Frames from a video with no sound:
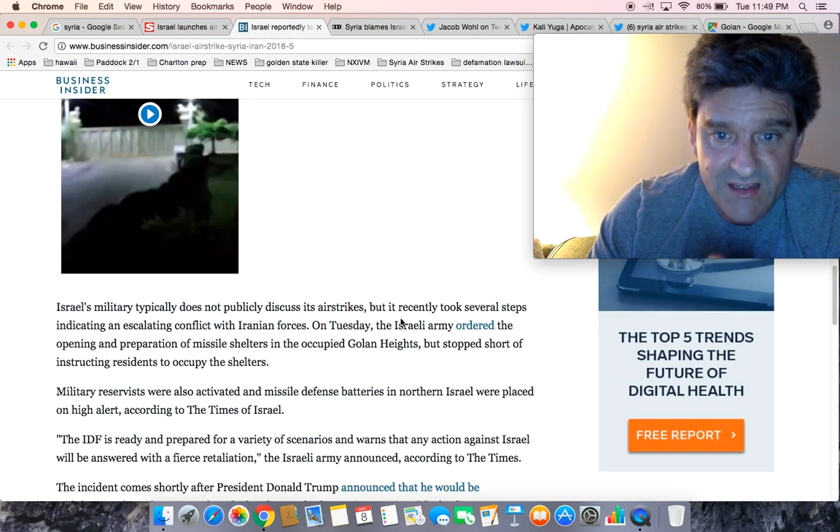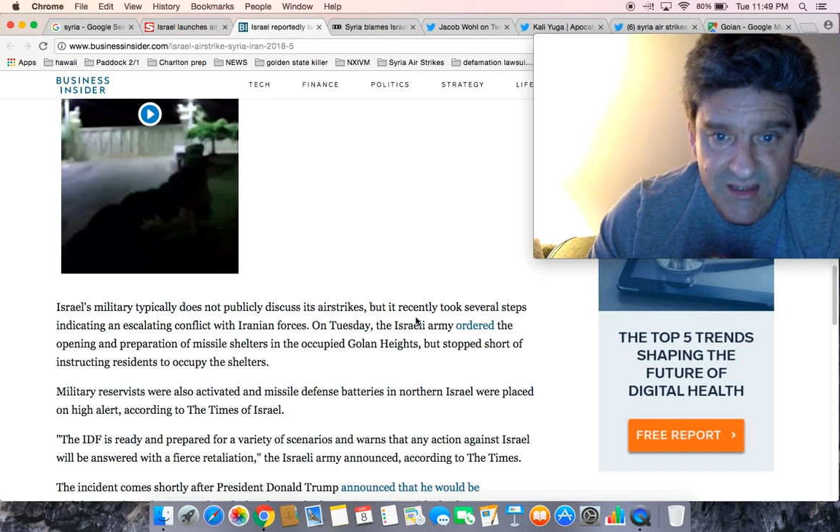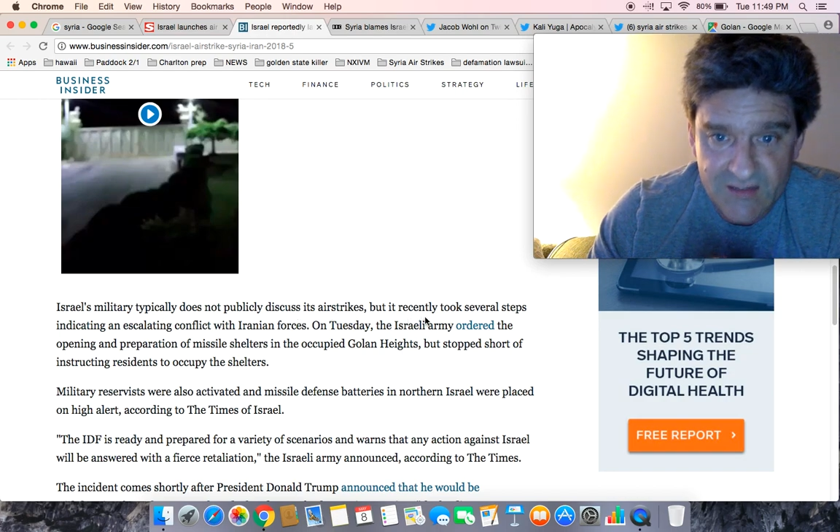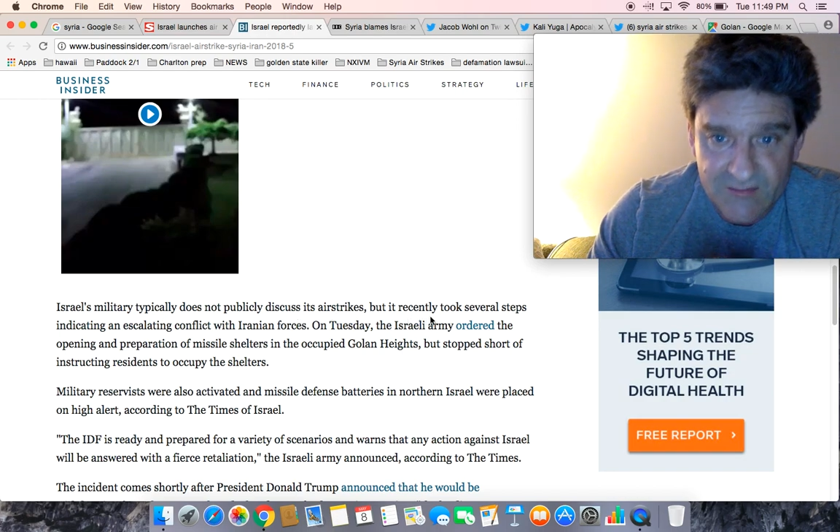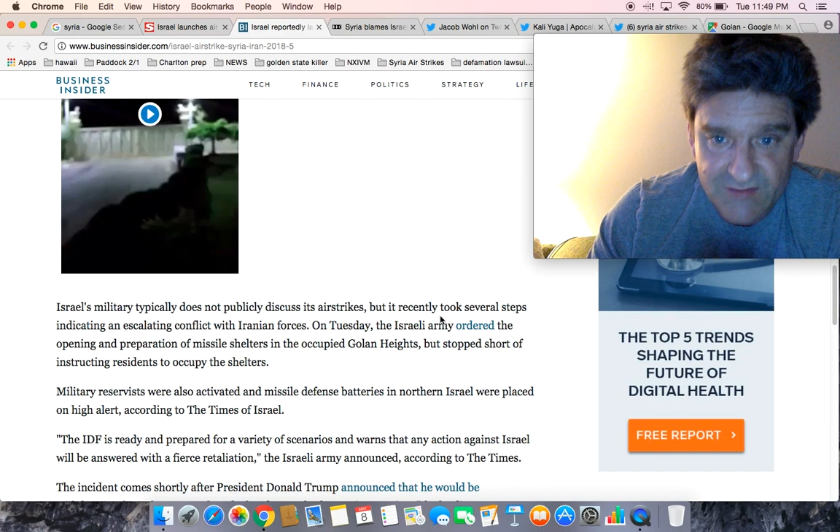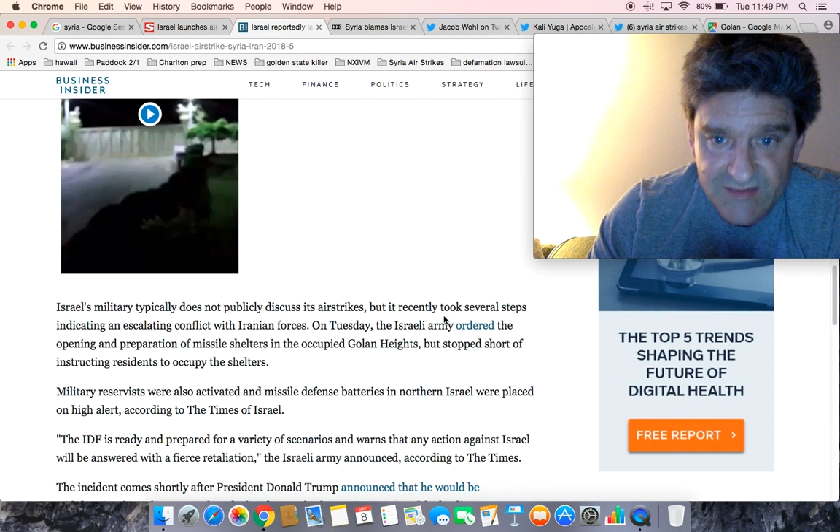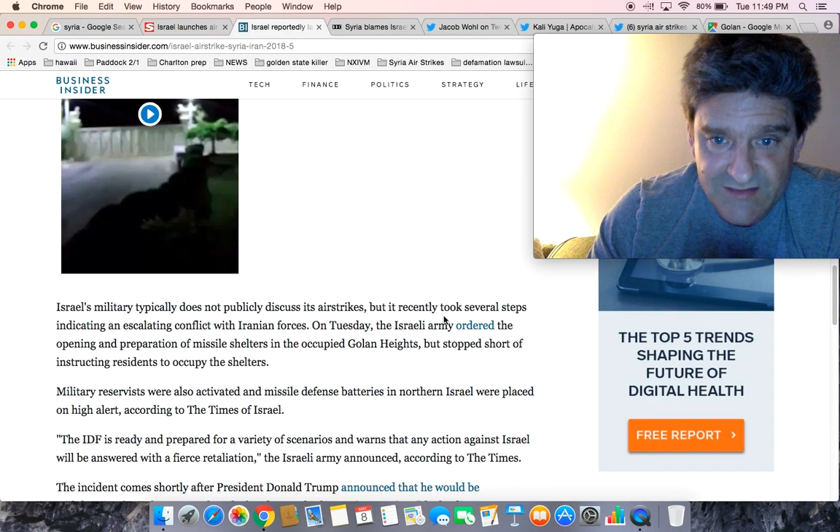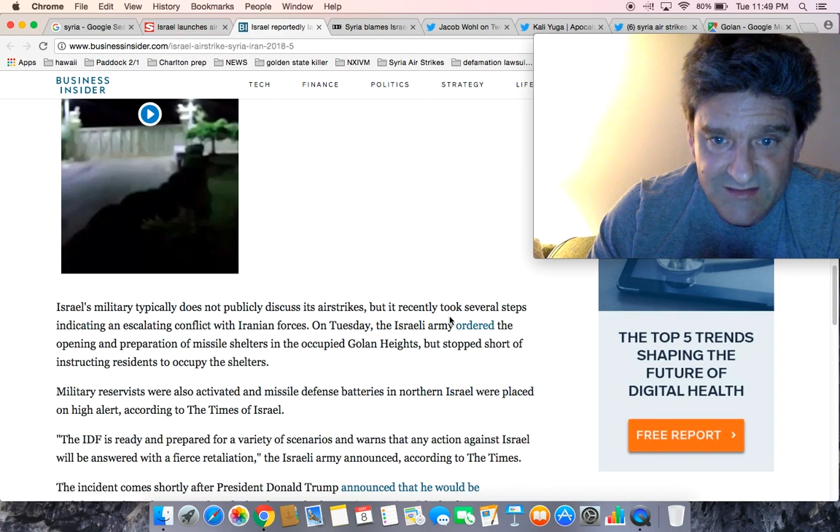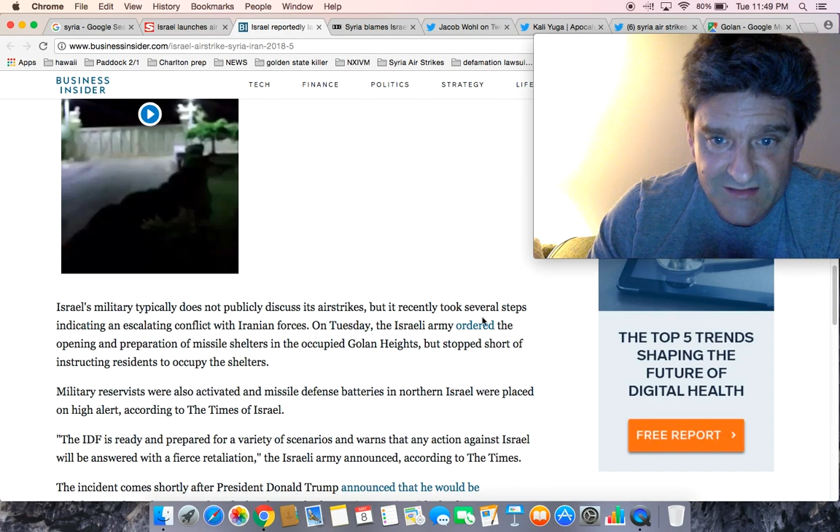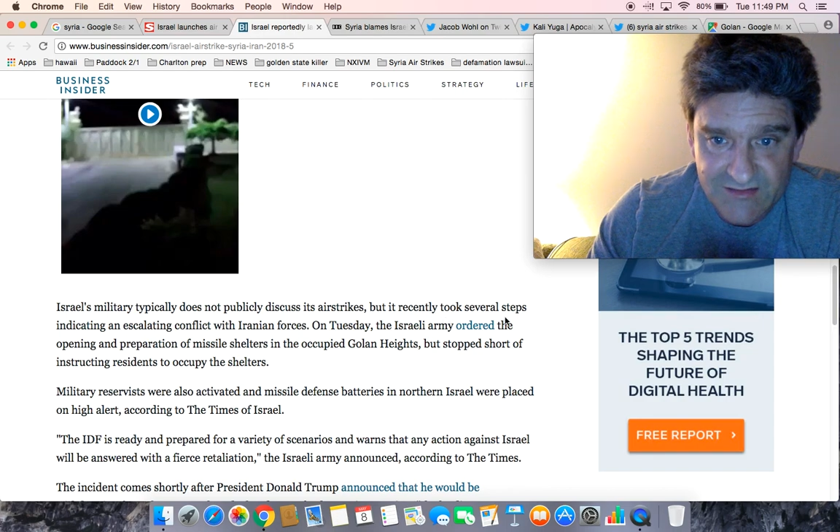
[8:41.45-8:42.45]
it
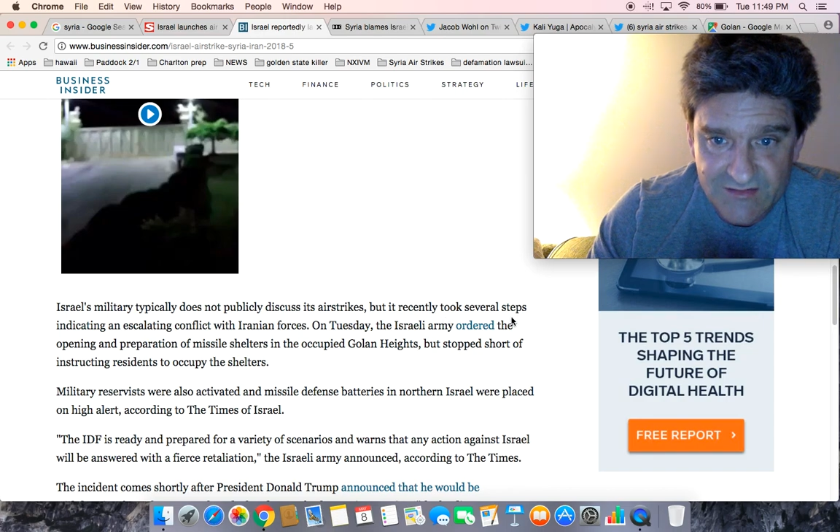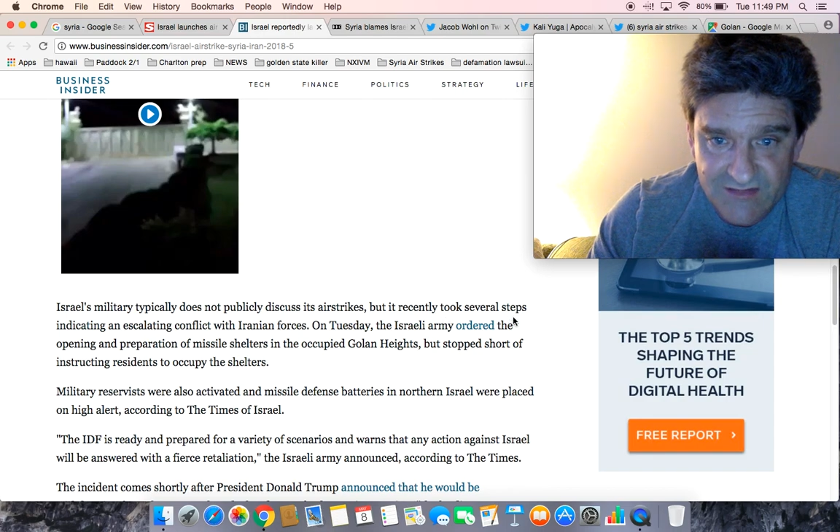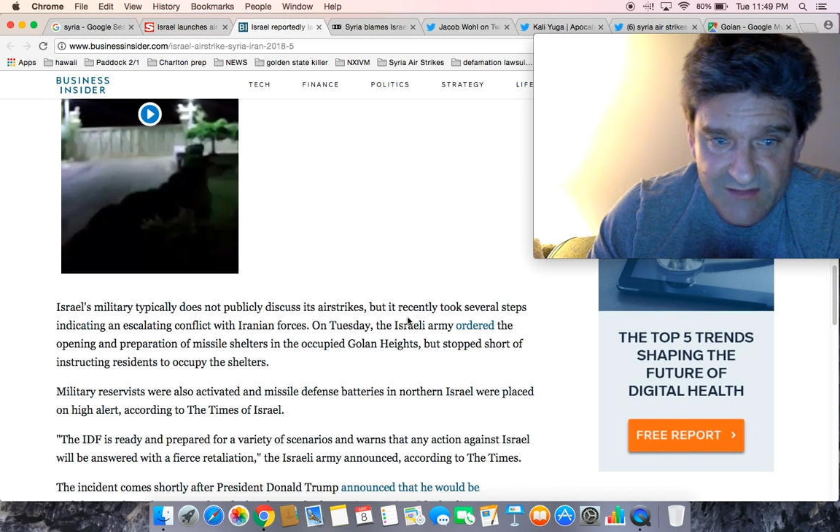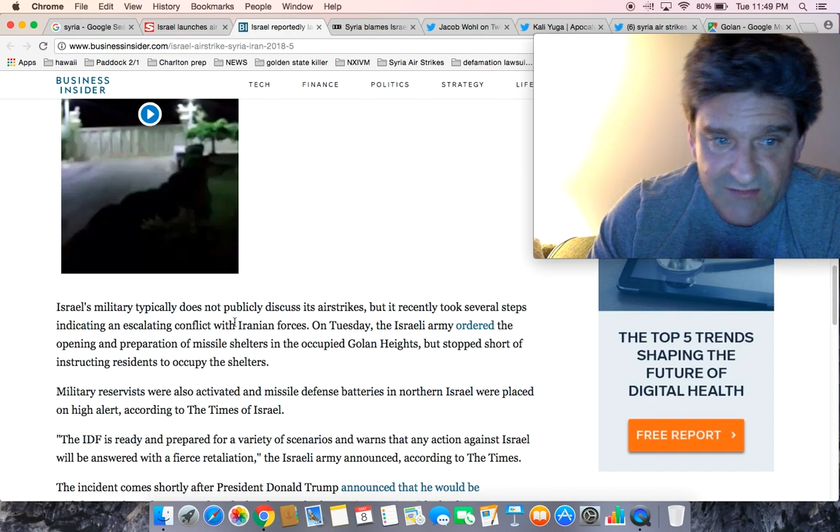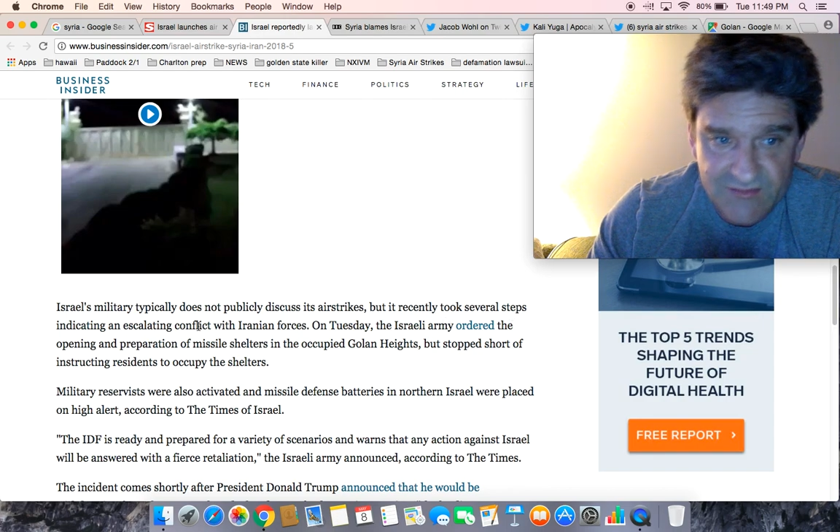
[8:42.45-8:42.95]
recently took several